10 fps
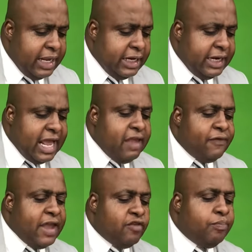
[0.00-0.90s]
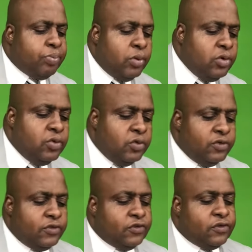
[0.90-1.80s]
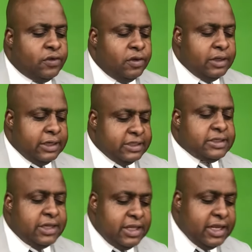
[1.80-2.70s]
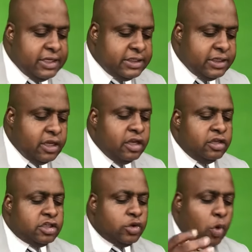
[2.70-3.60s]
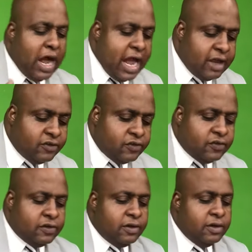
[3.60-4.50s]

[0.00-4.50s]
Life has bruised, listen to this, squashed,